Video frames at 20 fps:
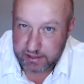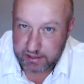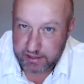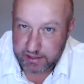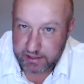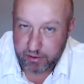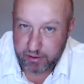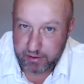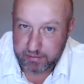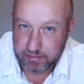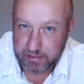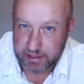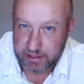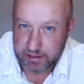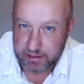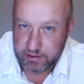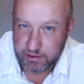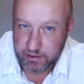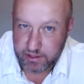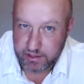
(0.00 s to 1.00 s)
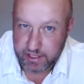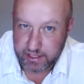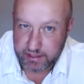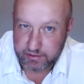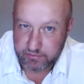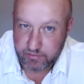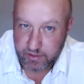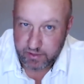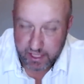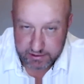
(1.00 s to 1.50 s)
unemployment, you
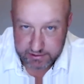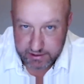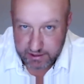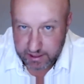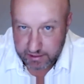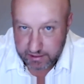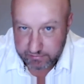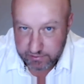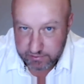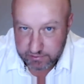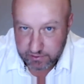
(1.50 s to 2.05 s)
get rising levels